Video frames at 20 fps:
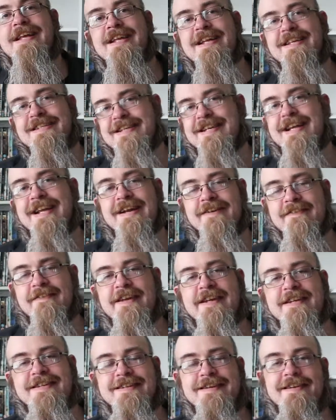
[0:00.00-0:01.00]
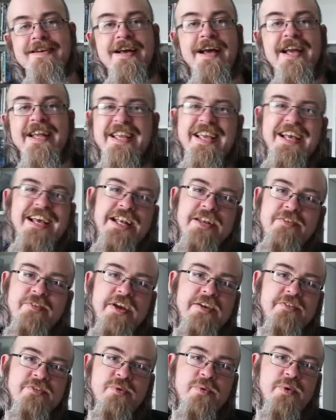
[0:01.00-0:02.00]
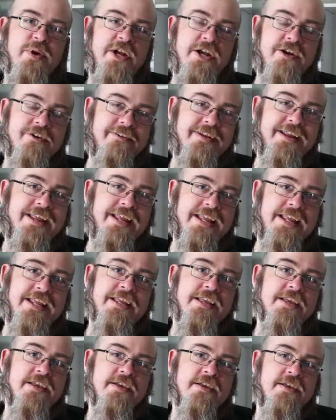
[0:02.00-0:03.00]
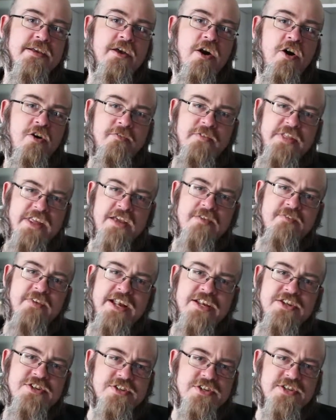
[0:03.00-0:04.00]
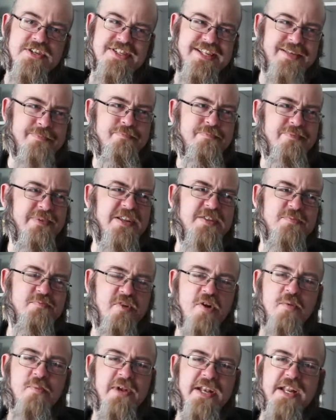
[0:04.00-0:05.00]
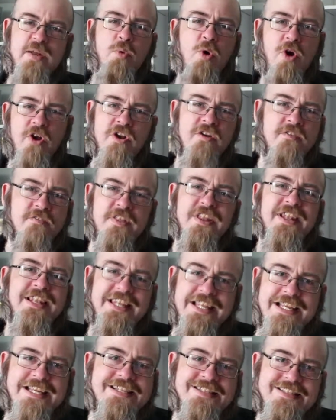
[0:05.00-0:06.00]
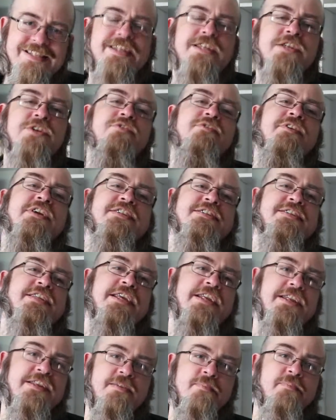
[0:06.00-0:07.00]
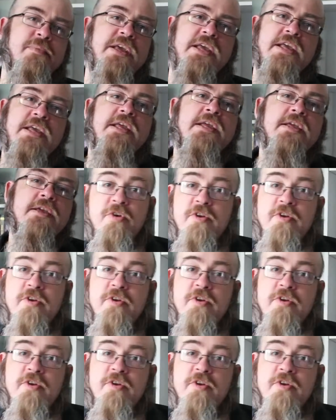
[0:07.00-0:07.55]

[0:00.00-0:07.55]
And as a character, I kind of have to agree of the Avengers, he's probably one of the least interesting to me.